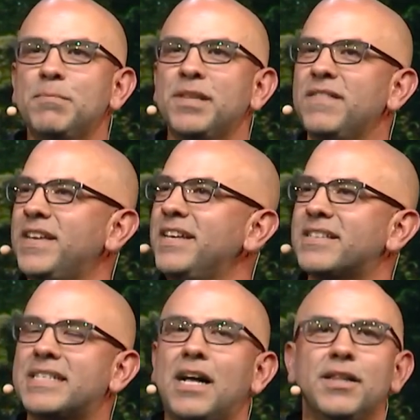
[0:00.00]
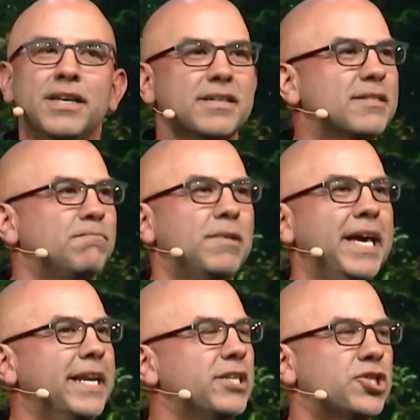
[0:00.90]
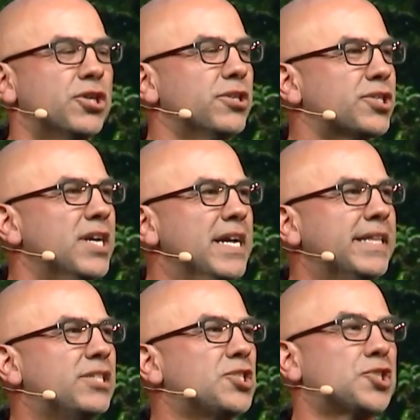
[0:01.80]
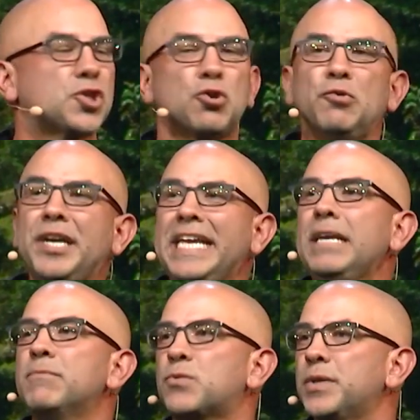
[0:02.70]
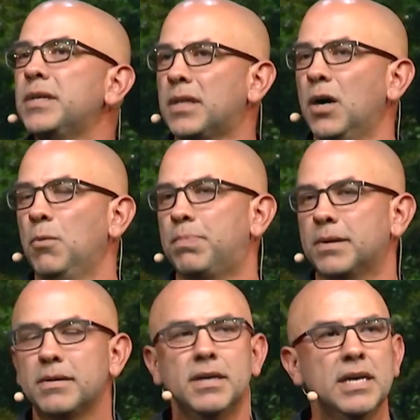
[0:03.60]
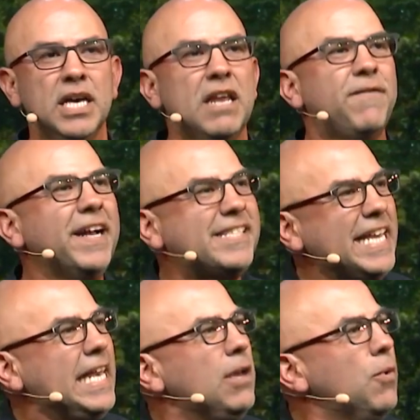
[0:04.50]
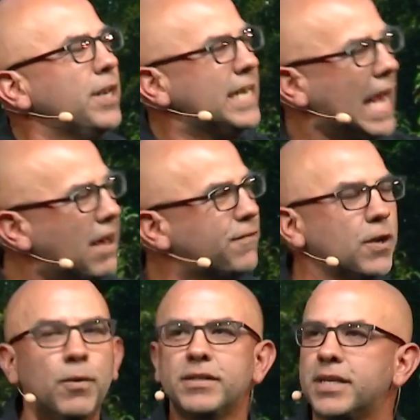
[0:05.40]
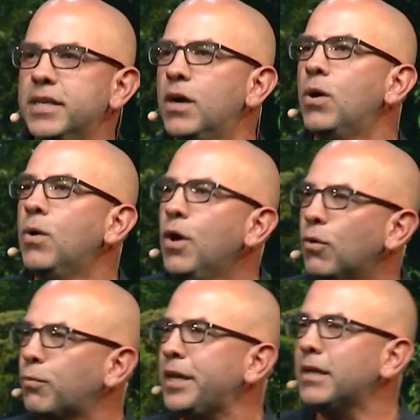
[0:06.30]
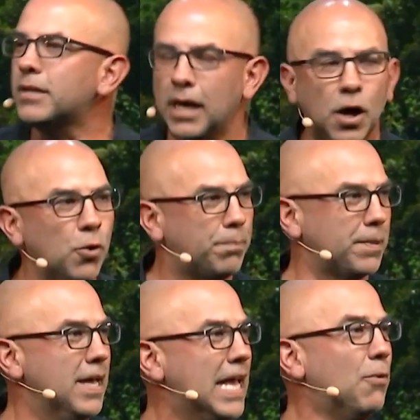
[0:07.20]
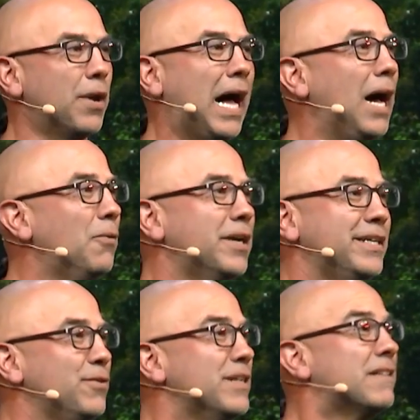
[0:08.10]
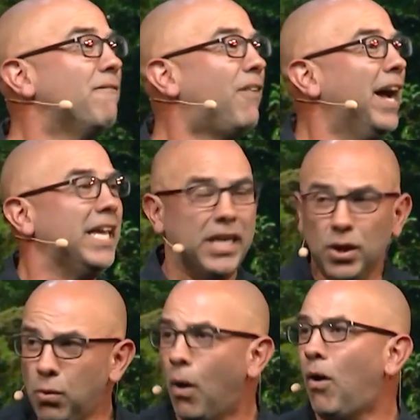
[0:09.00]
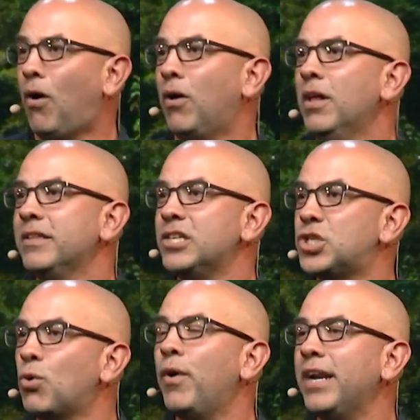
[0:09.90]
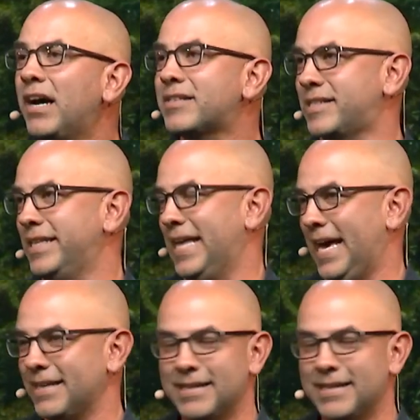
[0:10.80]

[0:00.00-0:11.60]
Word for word: we believe He is telling us to plant a church that just screams real hope, invites anyone and everyone to know real hope. And what I want to do is invite you all to join us in that.